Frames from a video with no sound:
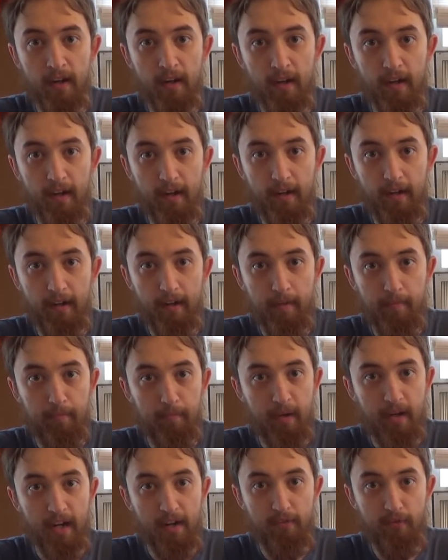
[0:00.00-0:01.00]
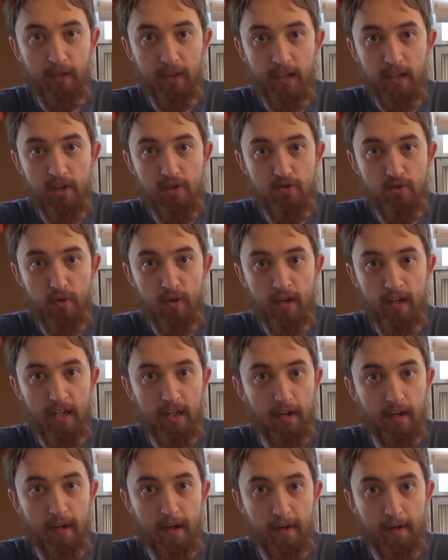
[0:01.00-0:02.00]
But I've really enjoyed
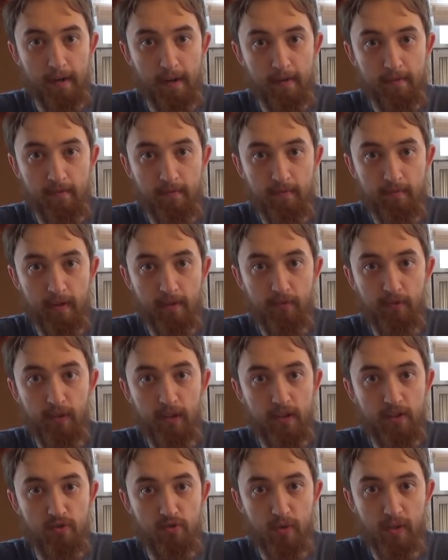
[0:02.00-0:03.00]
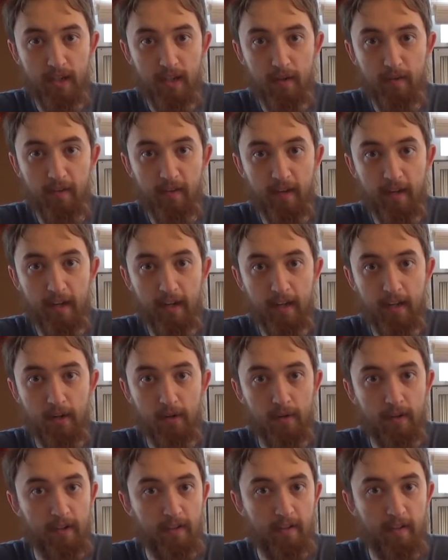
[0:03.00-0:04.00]
I've really enjoyed using it,
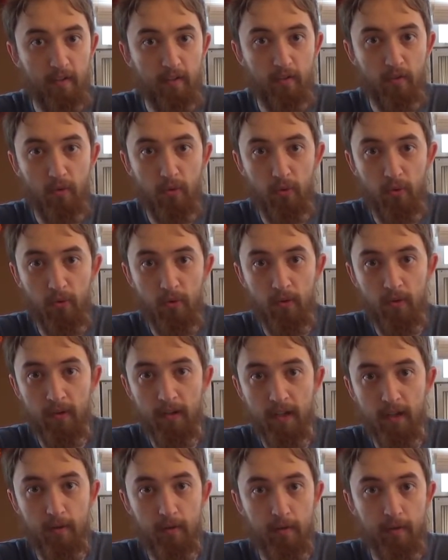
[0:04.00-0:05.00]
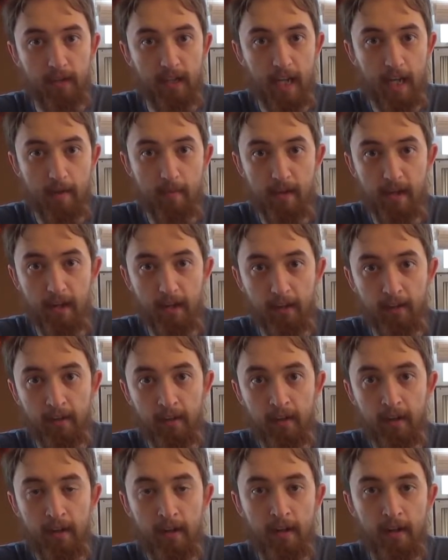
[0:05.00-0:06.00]
on Discord, or in gaming.
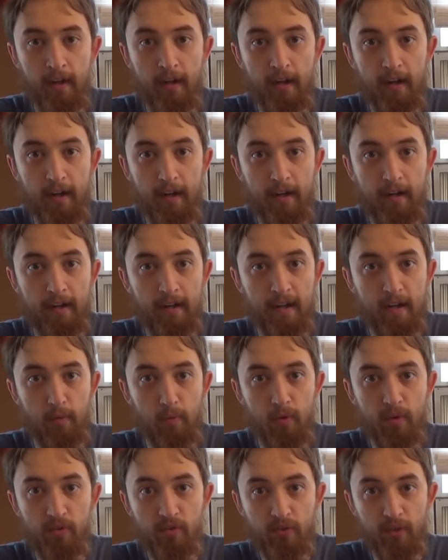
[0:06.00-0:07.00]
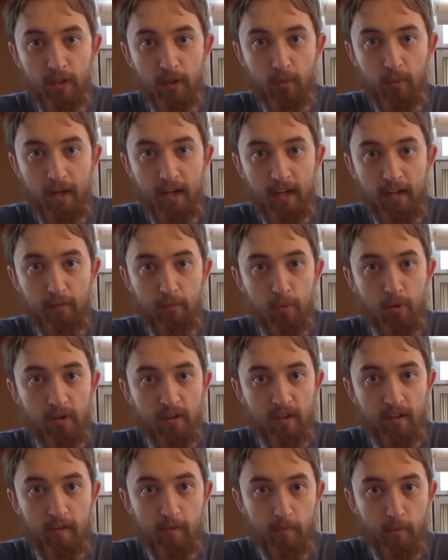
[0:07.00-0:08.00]
It works really well.
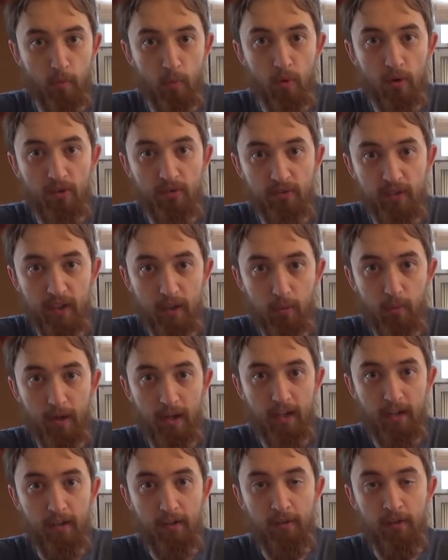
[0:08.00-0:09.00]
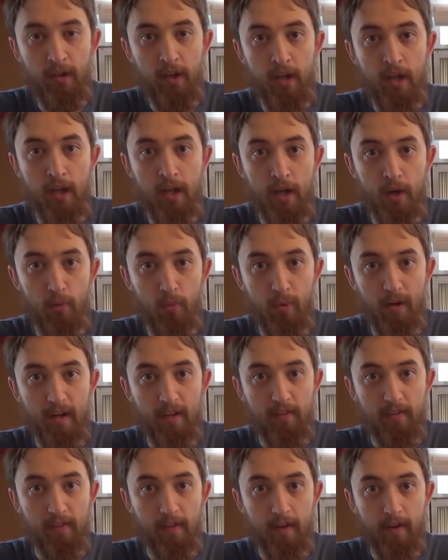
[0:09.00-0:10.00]
It's been working really well
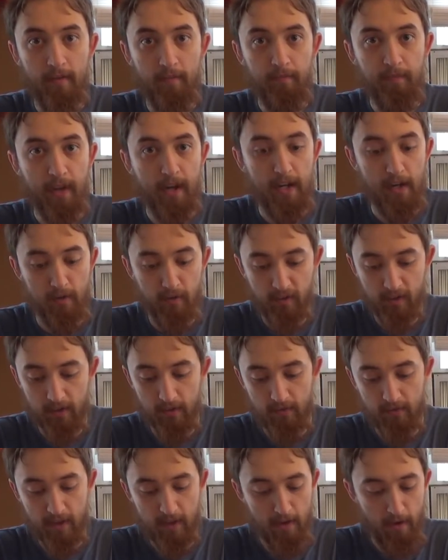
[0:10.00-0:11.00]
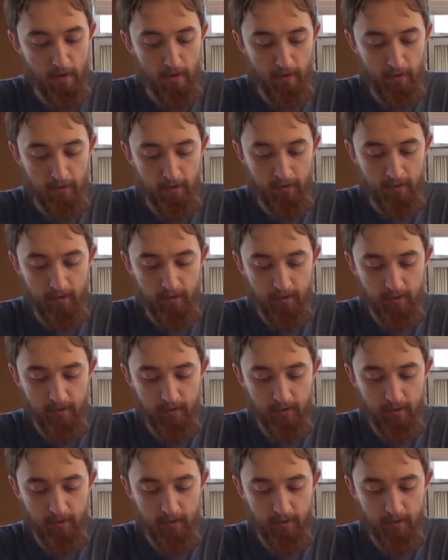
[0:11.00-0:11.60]
with. I use it in VR,